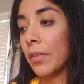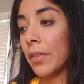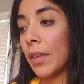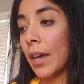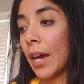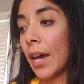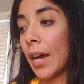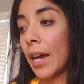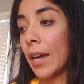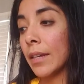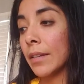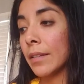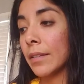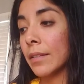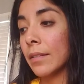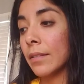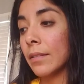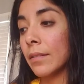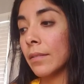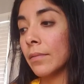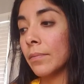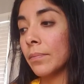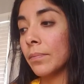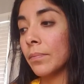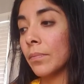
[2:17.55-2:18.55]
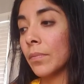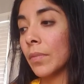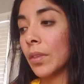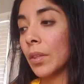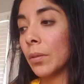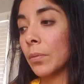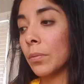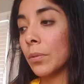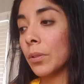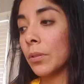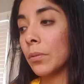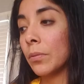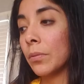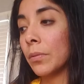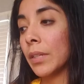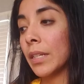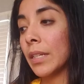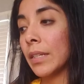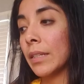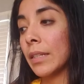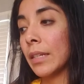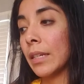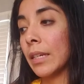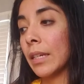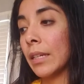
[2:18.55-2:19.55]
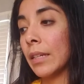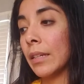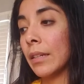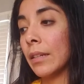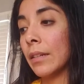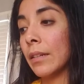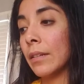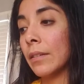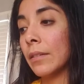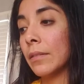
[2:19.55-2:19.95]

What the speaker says: that the root reason,